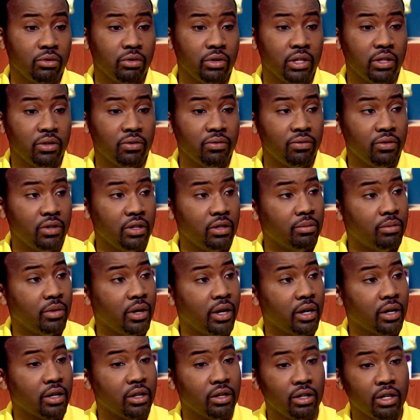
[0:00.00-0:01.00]
give
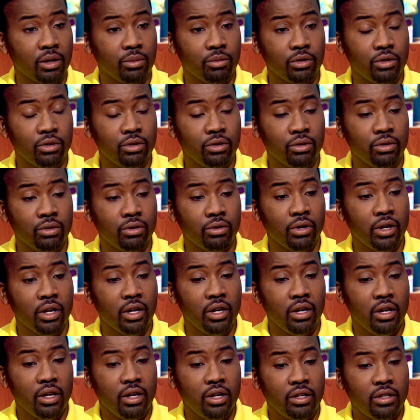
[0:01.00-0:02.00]
feedback. And number two,
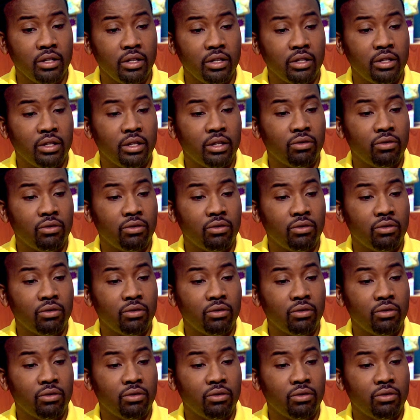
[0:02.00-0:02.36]
since